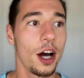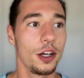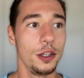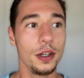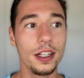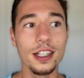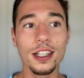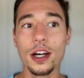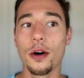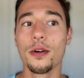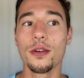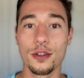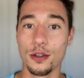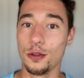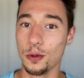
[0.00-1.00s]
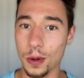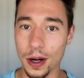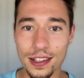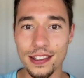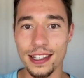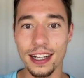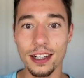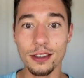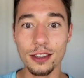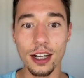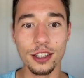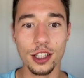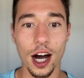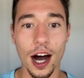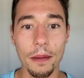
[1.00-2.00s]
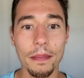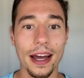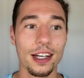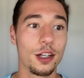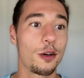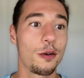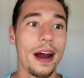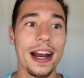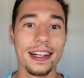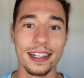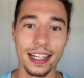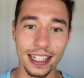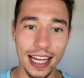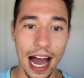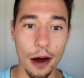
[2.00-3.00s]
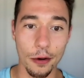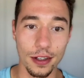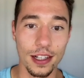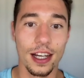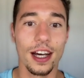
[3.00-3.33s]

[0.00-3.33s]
You can go to one signal.com and create an account.